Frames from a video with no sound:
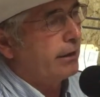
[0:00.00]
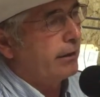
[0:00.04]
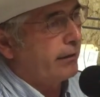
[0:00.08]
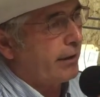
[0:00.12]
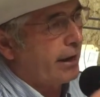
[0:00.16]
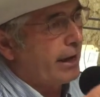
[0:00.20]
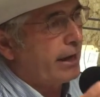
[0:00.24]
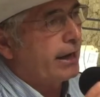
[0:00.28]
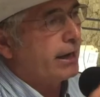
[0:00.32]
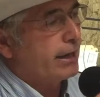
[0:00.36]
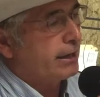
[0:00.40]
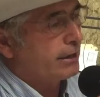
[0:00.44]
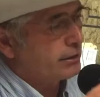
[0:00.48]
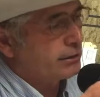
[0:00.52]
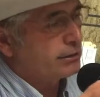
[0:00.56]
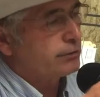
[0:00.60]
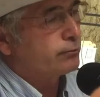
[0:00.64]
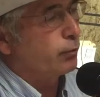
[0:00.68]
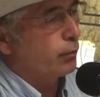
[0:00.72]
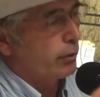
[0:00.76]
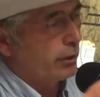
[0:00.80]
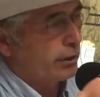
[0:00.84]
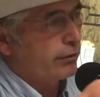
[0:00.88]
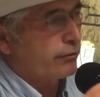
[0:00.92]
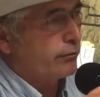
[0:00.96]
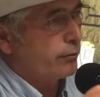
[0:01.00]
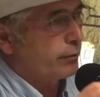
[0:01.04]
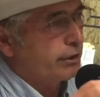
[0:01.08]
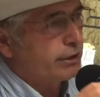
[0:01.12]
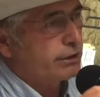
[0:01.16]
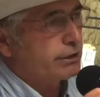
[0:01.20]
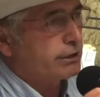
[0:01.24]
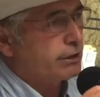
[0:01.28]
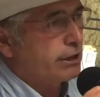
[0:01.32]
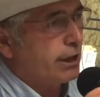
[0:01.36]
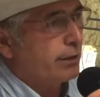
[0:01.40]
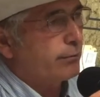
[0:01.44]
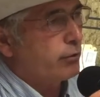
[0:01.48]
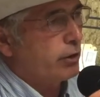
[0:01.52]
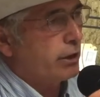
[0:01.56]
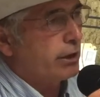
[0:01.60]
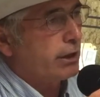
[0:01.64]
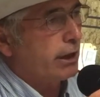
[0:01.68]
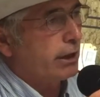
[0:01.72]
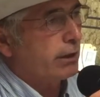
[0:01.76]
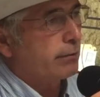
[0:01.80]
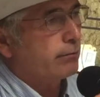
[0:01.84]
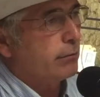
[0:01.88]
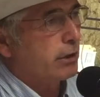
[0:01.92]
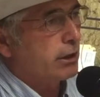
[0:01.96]
That is one of the reasons I'm
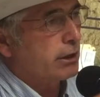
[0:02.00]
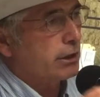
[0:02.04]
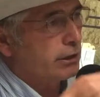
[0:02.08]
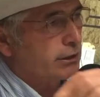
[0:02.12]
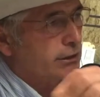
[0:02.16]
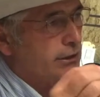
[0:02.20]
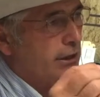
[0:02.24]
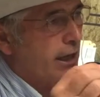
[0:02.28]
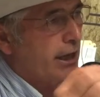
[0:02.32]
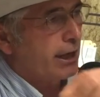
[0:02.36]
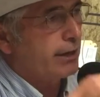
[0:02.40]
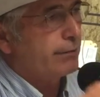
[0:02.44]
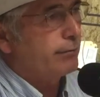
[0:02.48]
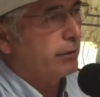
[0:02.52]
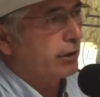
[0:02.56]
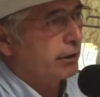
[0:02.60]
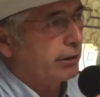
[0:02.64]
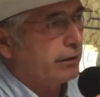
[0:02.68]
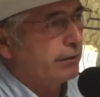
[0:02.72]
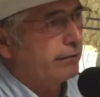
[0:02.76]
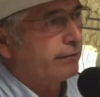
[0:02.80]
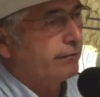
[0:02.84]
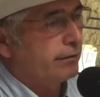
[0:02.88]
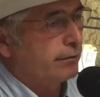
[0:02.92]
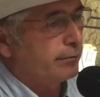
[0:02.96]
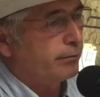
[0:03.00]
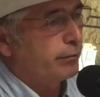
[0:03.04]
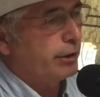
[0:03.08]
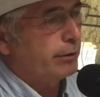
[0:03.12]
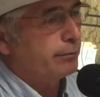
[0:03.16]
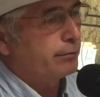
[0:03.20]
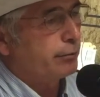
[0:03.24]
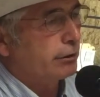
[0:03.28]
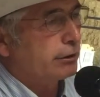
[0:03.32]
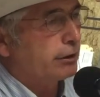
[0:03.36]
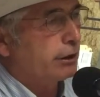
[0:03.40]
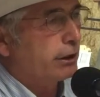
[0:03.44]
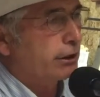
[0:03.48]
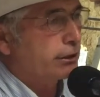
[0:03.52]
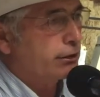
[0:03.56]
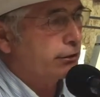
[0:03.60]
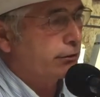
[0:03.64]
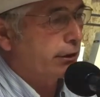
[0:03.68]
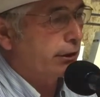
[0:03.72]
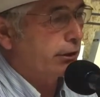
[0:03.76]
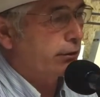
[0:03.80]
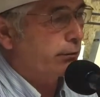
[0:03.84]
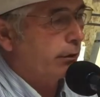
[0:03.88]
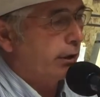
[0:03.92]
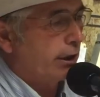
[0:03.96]
running, because I believe the people in
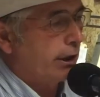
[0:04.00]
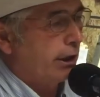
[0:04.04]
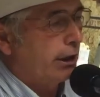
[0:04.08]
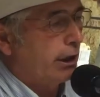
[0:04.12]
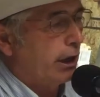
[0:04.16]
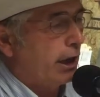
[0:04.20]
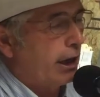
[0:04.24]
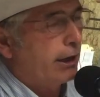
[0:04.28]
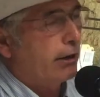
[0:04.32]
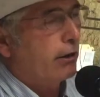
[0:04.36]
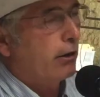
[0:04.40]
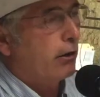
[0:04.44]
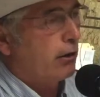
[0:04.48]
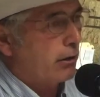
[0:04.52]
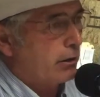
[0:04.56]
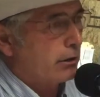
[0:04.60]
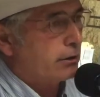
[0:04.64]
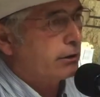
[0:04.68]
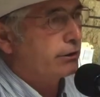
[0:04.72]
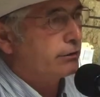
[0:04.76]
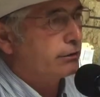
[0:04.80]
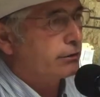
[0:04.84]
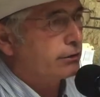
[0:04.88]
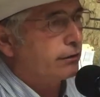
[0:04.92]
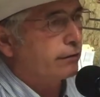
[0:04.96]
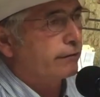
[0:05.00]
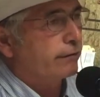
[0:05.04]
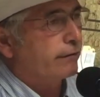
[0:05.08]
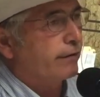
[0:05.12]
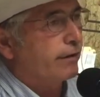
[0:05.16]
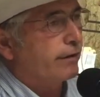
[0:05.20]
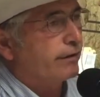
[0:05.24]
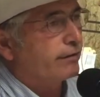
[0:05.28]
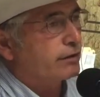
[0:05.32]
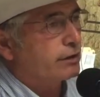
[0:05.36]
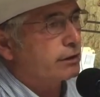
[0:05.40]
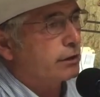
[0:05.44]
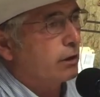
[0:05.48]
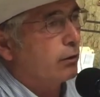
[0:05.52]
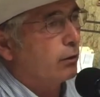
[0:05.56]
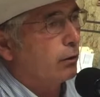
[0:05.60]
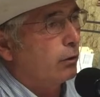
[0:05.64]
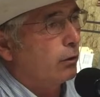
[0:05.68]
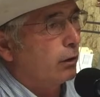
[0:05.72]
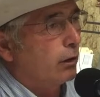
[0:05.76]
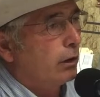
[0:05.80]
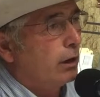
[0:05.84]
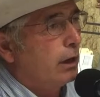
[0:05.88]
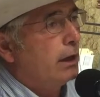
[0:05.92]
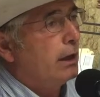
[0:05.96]
District 29 are conservative as a
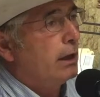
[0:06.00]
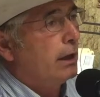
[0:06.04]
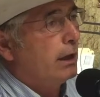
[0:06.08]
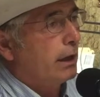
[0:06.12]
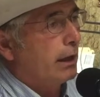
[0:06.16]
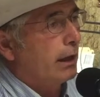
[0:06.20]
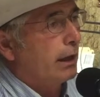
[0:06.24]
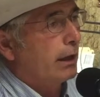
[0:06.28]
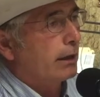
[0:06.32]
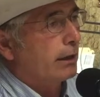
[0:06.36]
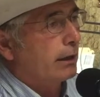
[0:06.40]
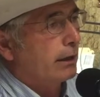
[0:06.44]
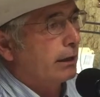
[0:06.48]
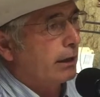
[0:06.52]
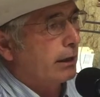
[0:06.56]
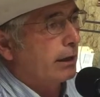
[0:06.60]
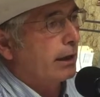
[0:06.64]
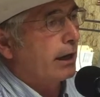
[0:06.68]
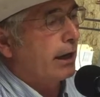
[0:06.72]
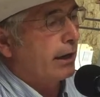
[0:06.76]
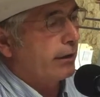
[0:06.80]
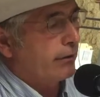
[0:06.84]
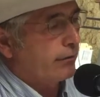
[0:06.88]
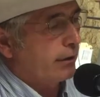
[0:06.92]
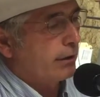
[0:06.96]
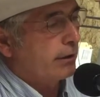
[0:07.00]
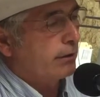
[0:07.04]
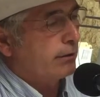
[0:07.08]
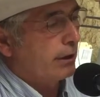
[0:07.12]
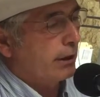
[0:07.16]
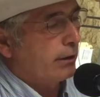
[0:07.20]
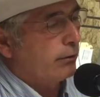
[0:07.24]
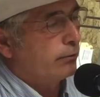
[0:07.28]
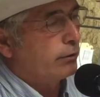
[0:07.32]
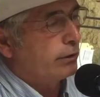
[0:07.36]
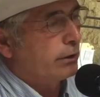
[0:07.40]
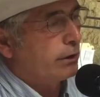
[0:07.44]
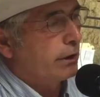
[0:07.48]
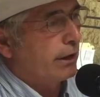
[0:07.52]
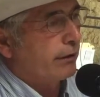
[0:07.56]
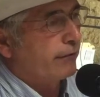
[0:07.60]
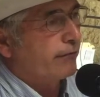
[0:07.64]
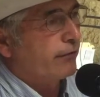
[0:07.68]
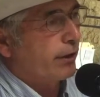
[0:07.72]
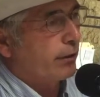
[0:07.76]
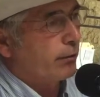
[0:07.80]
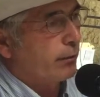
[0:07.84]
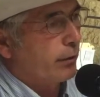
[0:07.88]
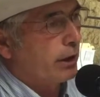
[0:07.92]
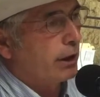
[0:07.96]
whole. And I think they would,
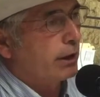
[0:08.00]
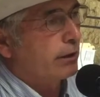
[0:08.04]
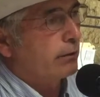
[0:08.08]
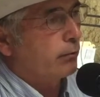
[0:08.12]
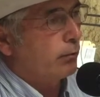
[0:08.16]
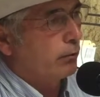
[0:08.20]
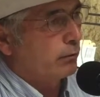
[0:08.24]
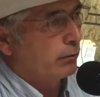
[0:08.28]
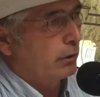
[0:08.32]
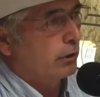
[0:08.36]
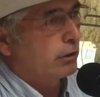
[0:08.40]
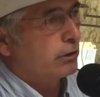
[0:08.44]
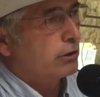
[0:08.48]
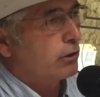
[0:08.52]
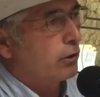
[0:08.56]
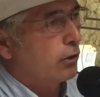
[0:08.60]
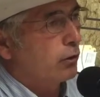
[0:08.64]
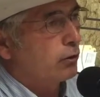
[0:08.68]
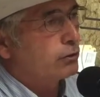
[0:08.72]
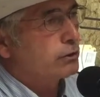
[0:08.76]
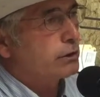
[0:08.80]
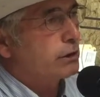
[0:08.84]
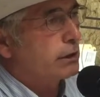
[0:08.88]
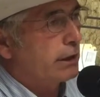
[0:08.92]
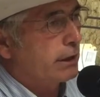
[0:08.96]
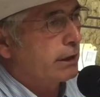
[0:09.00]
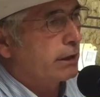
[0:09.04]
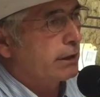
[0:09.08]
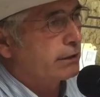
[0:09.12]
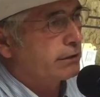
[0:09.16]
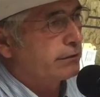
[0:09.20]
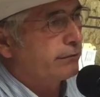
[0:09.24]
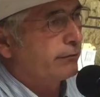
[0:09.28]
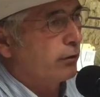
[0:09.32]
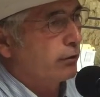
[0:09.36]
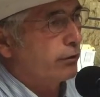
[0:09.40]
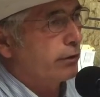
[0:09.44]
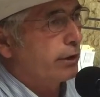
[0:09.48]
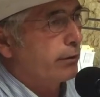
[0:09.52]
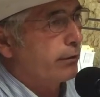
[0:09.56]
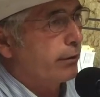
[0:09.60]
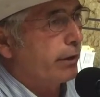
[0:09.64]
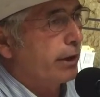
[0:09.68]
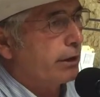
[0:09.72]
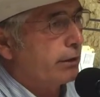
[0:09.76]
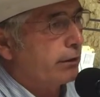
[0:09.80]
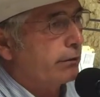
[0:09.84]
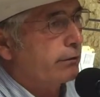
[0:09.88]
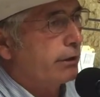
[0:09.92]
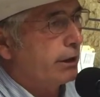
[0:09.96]
if they really look closely at his voting
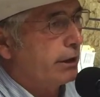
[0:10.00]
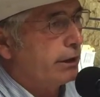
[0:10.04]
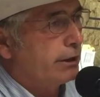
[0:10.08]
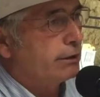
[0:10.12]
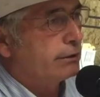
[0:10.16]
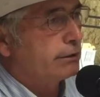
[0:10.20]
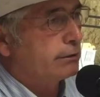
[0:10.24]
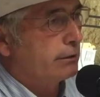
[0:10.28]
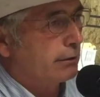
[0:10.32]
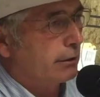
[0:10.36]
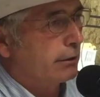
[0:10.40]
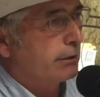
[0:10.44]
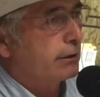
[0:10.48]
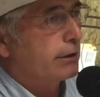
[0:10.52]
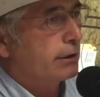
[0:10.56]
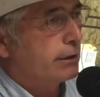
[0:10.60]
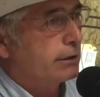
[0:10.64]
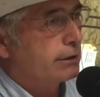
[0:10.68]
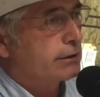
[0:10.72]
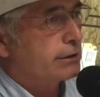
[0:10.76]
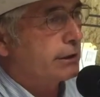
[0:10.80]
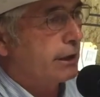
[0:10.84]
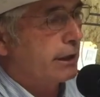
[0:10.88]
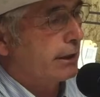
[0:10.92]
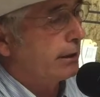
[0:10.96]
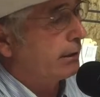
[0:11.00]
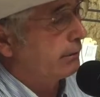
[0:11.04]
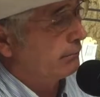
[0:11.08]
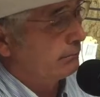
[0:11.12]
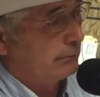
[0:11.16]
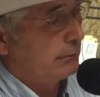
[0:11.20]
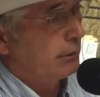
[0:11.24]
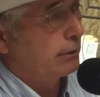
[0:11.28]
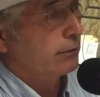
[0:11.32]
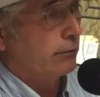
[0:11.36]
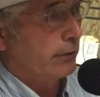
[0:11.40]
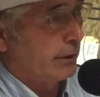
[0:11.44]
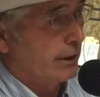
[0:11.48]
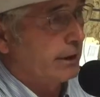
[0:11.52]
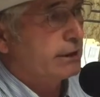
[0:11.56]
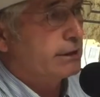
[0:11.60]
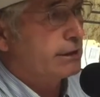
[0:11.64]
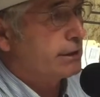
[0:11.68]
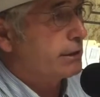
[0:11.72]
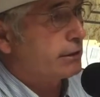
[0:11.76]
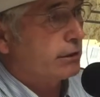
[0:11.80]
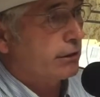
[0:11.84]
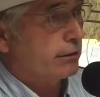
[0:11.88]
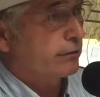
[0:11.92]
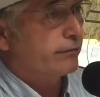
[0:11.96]
record, they're going to say, he
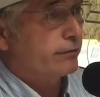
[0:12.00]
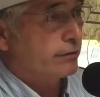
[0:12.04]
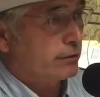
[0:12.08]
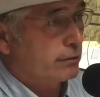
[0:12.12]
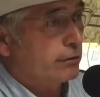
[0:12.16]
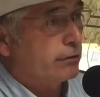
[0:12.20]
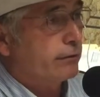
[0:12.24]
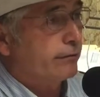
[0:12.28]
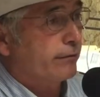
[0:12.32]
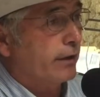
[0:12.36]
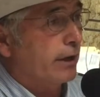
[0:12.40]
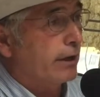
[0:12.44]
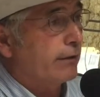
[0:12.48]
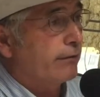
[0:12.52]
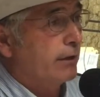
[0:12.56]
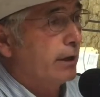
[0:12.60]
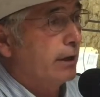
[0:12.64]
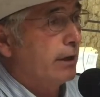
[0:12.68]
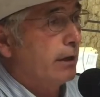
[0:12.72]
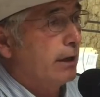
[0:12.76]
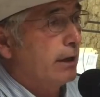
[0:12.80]
isn't conservative.